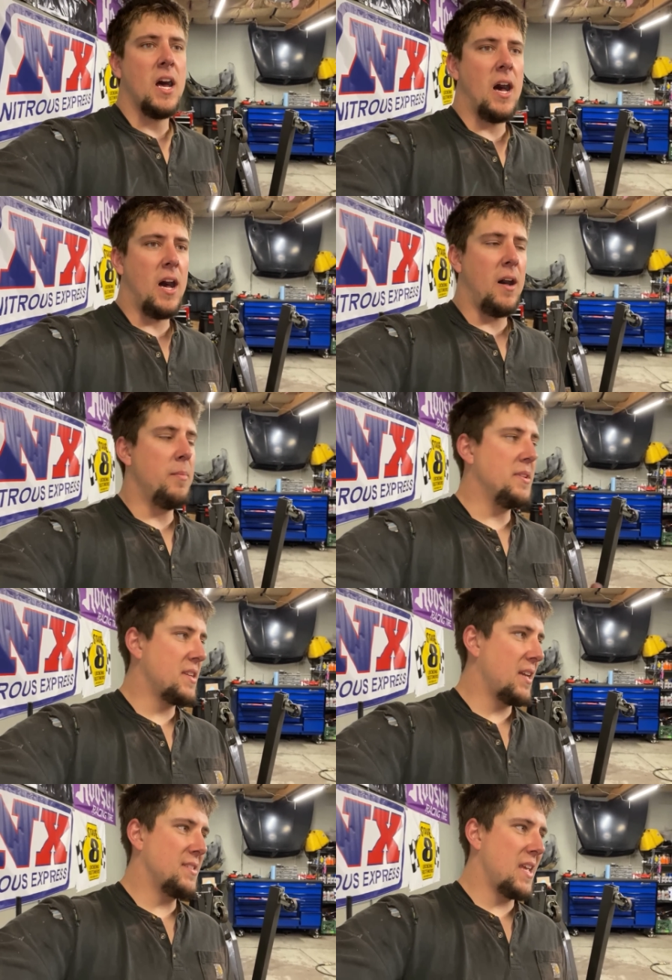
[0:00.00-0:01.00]
Uh,
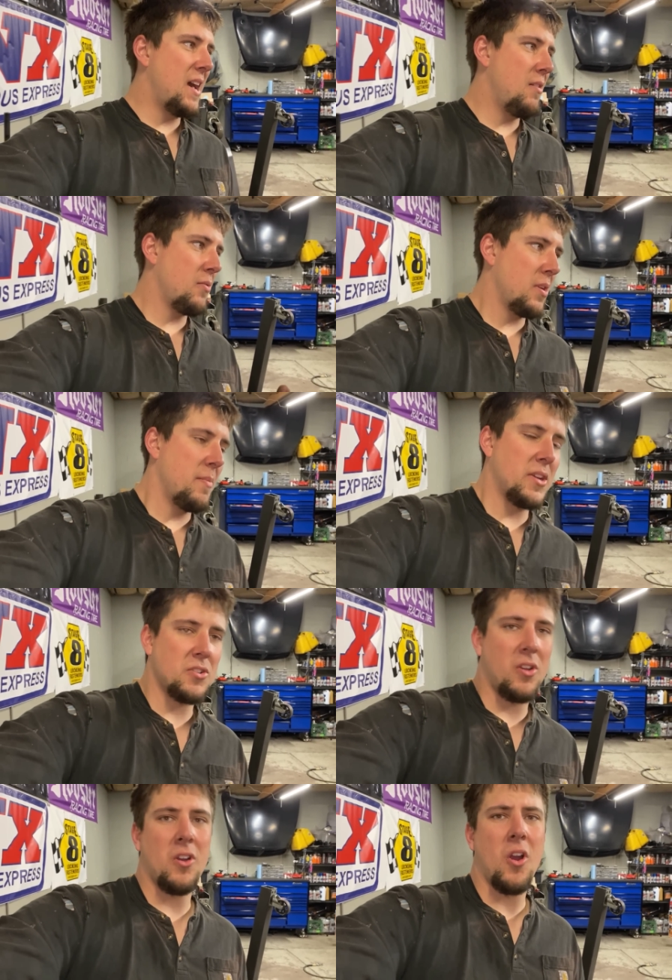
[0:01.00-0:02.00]
besides that, we're gonna make
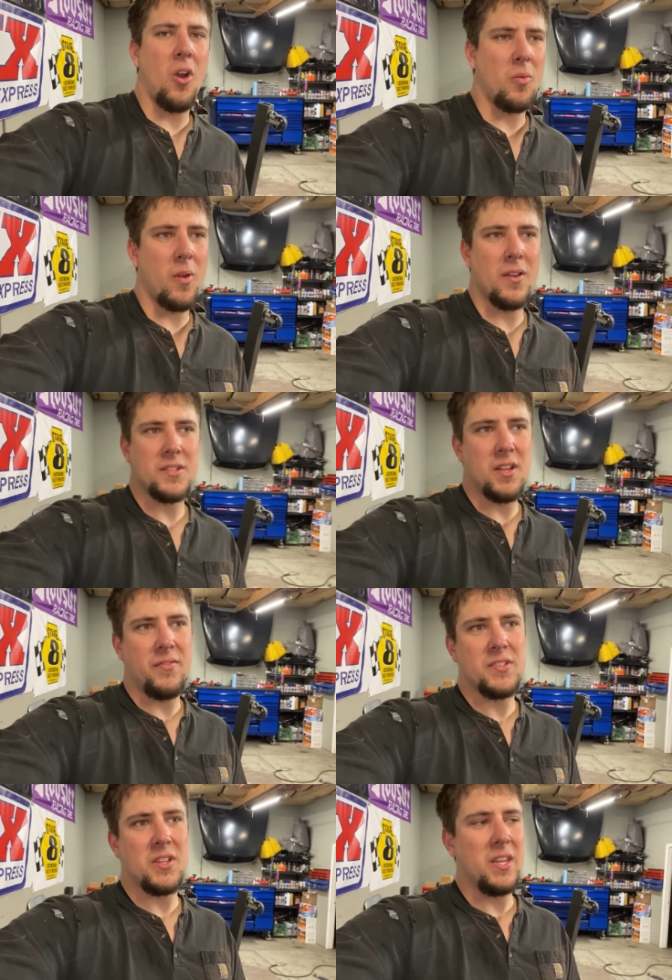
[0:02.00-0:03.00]
sure all our hardware and
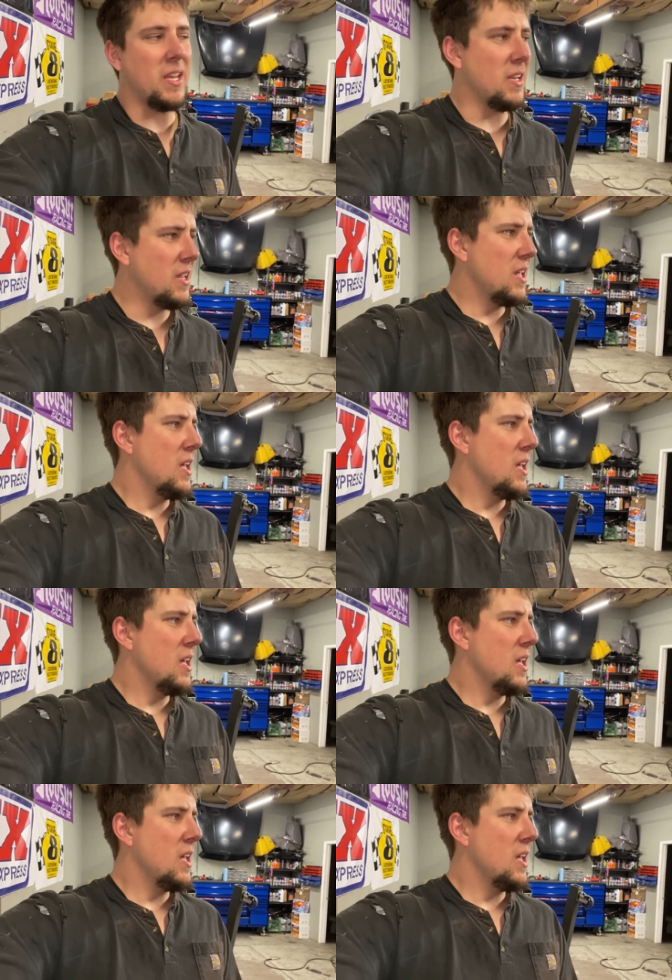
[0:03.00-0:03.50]
stuff is clean.